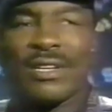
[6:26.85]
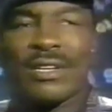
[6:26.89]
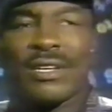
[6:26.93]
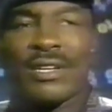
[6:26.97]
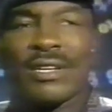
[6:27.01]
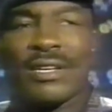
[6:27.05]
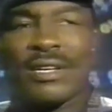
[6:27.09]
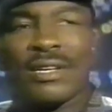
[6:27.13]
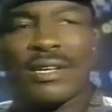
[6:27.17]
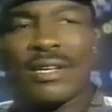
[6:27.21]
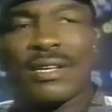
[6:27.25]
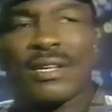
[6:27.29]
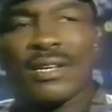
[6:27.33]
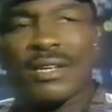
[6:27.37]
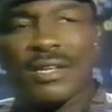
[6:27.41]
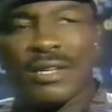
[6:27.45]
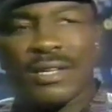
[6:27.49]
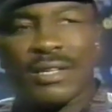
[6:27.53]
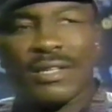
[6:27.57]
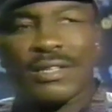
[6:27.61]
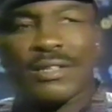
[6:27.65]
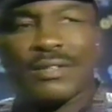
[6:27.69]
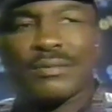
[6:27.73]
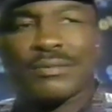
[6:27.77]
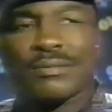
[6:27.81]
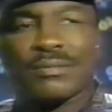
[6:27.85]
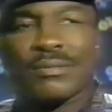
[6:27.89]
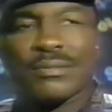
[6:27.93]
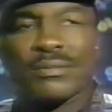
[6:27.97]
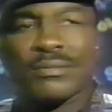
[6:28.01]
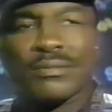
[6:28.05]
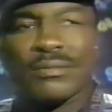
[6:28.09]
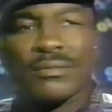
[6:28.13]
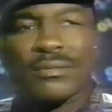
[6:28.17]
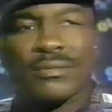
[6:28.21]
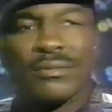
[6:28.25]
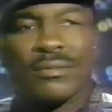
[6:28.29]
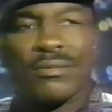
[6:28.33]
That was a first-round knockout of
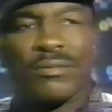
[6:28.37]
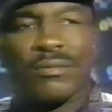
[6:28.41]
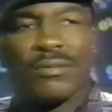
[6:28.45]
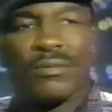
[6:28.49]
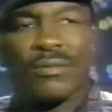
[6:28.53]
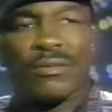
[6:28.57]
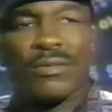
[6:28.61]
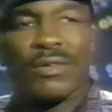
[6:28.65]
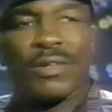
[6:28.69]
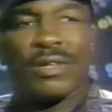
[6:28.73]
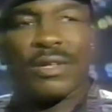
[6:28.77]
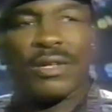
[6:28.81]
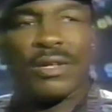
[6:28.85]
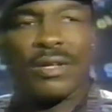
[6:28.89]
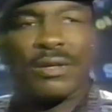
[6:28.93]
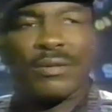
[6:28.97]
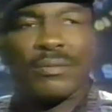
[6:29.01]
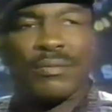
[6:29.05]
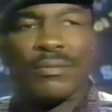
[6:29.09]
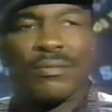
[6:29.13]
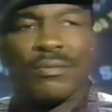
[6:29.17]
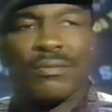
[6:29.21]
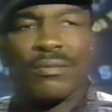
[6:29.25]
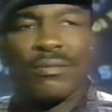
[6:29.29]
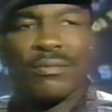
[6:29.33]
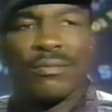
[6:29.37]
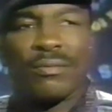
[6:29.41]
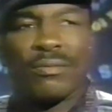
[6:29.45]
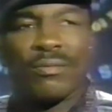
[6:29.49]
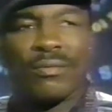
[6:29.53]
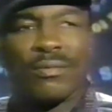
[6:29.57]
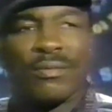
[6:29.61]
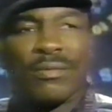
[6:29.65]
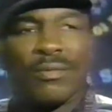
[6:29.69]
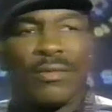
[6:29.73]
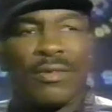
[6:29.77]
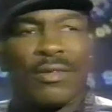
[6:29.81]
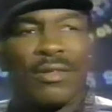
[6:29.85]
Ken Norton. Where does that rank in
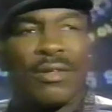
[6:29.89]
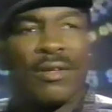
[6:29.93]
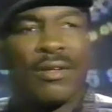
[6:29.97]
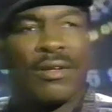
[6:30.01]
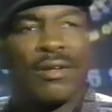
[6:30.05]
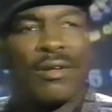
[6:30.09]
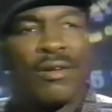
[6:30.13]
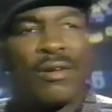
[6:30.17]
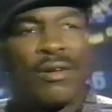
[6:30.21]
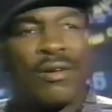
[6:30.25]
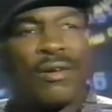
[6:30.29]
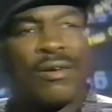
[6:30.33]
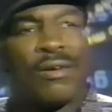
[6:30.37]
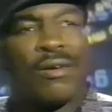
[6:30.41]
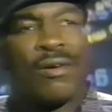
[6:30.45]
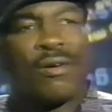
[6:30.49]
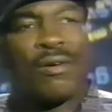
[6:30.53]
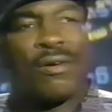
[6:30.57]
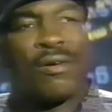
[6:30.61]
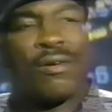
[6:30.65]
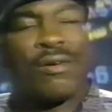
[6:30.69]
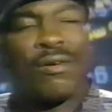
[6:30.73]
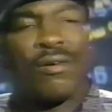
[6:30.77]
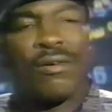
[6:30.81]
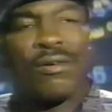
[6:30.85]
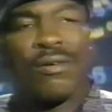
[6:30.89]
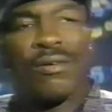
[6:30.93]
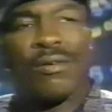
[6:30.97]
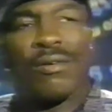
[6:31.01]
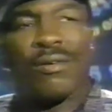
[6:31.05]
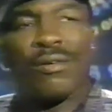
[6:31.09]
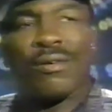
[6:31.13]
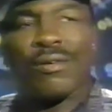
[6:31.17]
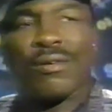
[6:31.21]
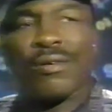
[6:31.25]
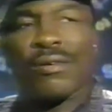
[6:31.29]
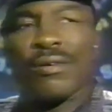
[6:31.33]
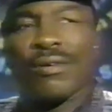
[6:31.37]
terms of
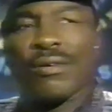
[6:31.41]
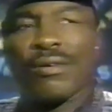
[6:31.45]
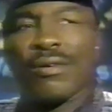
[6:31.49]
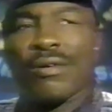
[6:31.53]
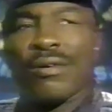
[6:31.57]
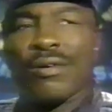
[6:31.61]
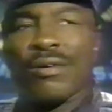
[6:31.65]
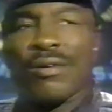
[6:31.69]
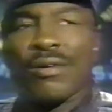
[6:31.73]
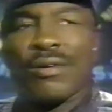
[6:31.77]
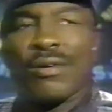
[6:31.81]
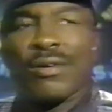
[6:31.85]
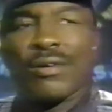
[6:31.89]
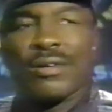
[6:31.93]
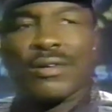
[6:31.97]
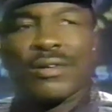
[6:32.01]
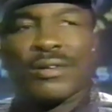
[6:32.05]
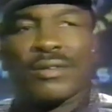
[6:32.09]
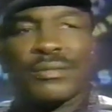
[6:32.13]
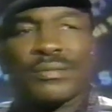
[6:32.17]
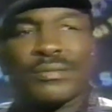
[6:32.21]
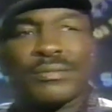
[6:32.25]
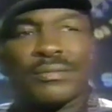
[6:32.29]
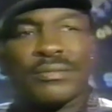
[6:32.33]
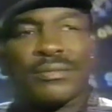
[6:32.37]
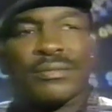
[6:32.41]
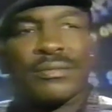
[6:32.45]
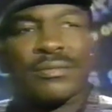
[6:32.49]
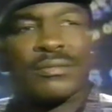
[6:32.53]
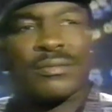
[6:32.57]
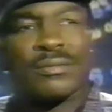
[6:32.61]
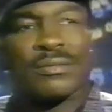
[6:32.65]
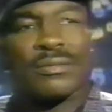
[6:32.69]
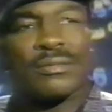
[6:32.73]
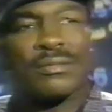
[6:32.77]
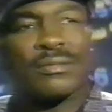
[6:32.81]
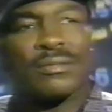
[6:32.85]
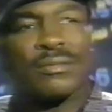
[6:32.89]
success, moments in the ring? Where would you
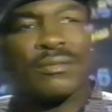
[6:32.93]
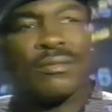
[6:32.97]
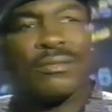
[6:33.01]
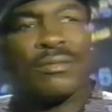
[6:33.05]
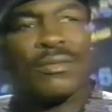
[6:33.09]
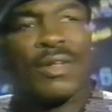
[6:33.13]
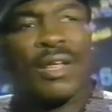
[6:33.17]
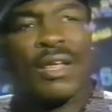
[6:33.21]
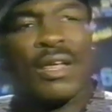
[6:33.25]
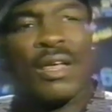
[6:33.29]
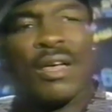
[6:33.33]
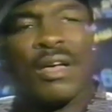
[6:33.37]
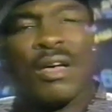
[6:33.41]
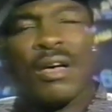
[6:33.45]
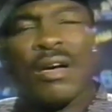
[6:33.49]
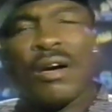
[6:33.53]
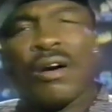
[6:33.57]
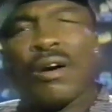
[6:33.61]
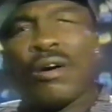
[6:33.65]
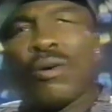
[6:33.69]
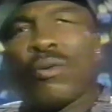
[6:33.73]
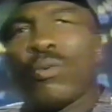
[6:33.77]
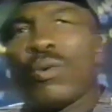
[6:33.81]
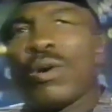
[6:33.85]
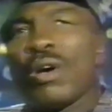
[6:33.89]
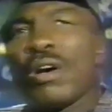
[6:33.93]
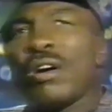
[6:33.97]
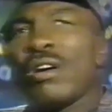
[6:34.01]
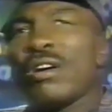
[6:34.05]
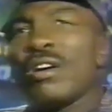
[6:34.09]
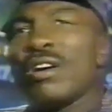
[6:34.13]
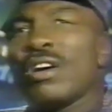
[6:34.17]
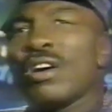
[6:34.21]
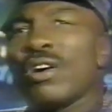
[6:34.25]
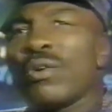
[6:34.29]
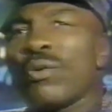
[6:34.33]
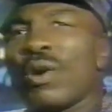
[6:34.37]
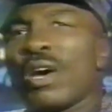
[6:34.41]
rank that moment?
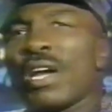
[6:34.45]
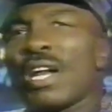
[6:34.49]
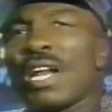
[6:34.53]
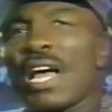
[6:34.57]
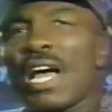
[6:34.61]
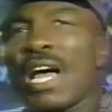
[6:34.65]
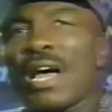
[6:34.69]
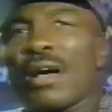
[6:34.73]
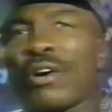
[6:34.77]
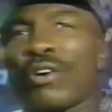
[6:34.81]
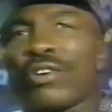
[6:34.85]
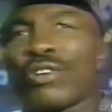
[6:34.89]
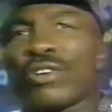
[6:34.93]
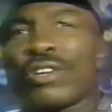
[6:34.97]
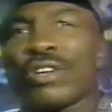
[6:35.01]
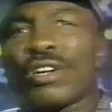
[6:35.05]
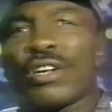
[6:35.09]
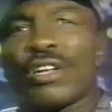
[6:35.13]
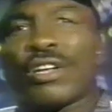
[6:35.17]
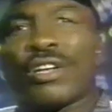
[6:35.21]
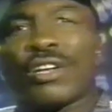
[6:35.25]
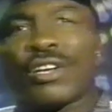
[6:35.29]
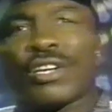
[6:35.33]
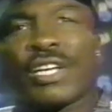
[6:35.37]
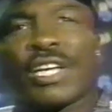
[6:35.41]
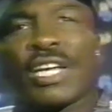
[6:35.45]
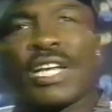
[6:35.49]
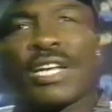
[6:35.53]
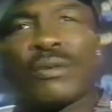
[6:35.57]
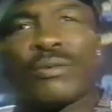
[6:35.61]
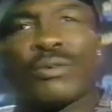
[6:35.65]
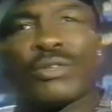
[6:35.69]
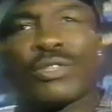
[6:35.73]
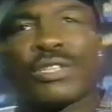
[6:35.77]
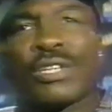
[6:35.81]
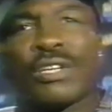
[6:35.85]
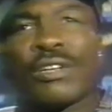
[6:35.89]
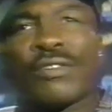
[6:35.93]
Well, uh, quite high. Cause, uh, Kenny
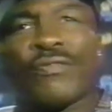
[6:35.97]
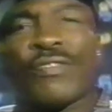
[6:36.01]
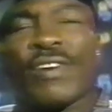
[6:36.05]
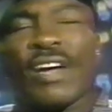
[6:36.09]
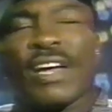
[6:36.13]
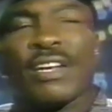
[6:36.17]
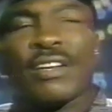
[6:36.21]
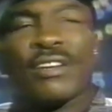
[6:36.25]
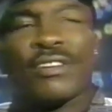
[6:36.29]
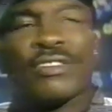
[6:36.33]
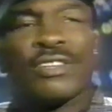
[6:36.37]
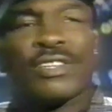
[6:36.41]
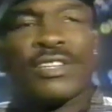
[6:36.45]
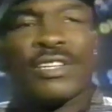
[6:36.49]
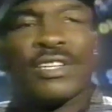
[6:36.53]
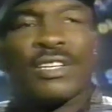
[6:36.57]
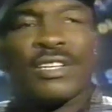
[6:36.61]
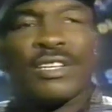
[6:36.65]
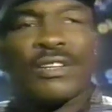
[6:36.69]
was a good fighter.